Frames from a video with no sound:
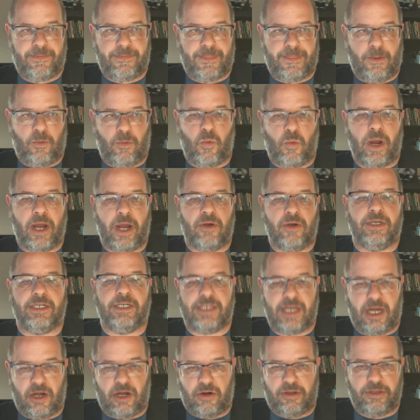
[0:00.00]
wear and
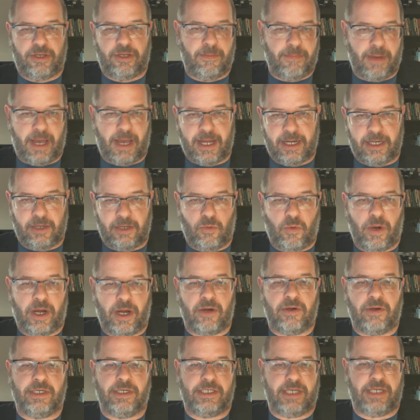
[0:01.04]
tear on their body,
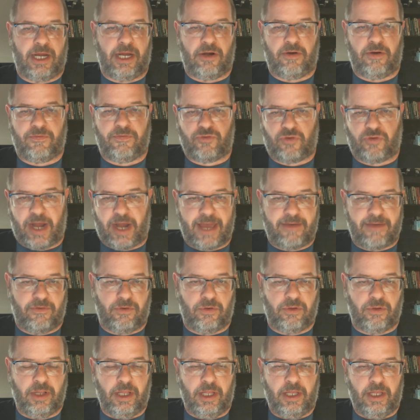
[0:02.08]
wear and tear of
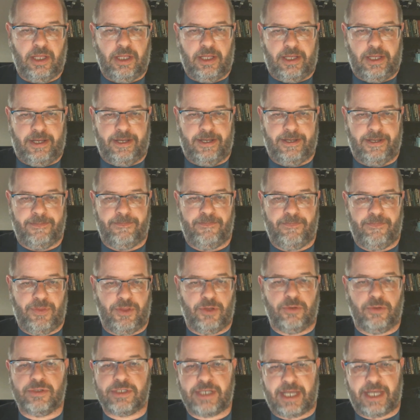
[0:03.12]
travel,
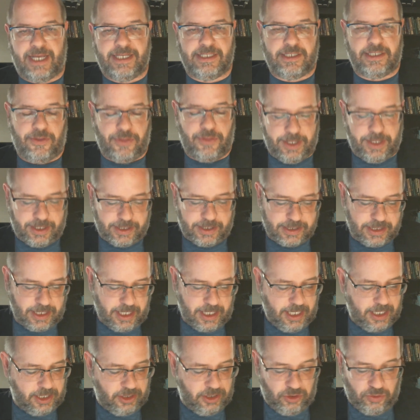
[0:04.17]
those kinds of things.
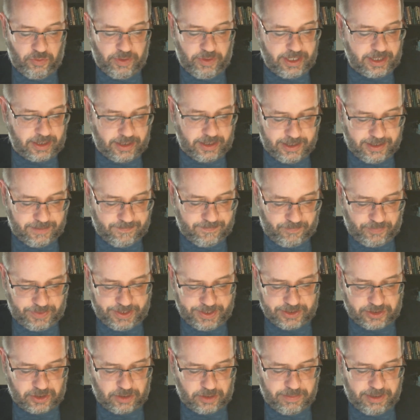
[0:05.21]
New England,
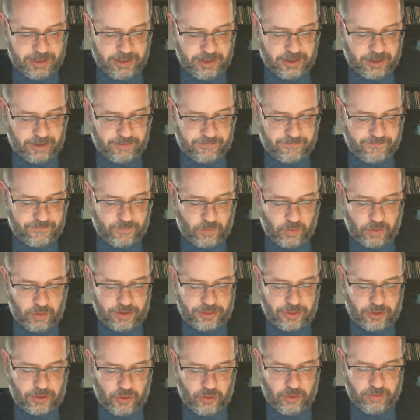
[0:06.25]
this will be their
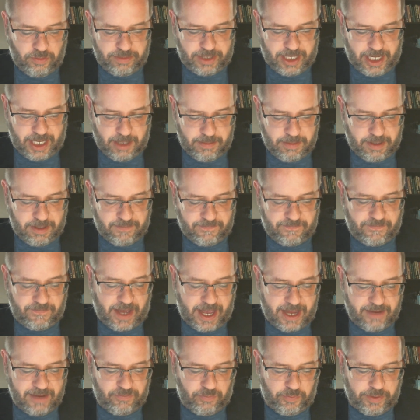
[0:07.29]
fourth home game in
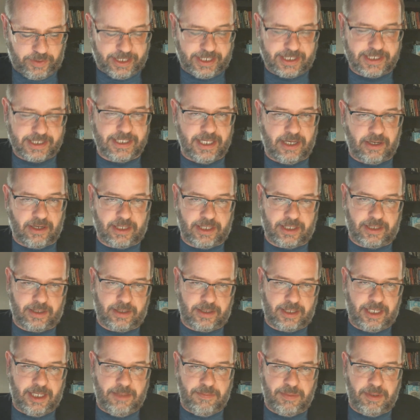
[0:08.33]
5 weeks. Now,
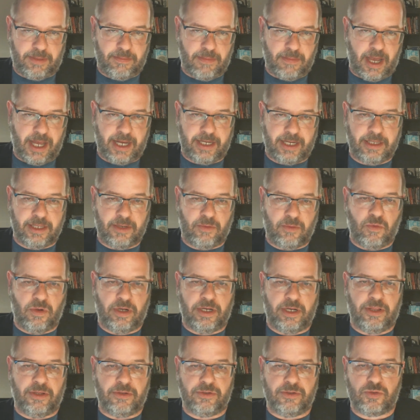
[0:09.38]
keep in mind that one
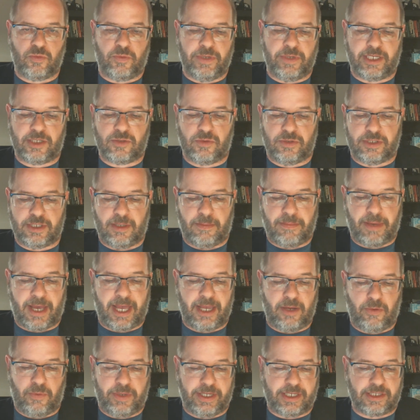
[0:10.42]
of those weeks was a
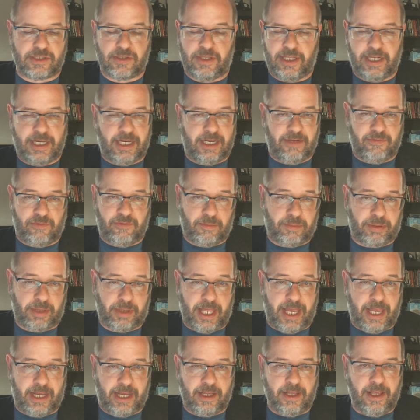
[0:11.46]
bye week, so they didn't even
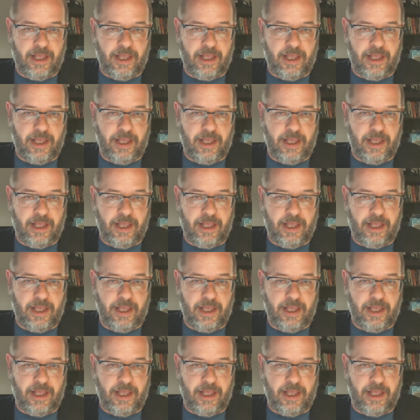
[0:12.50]
play.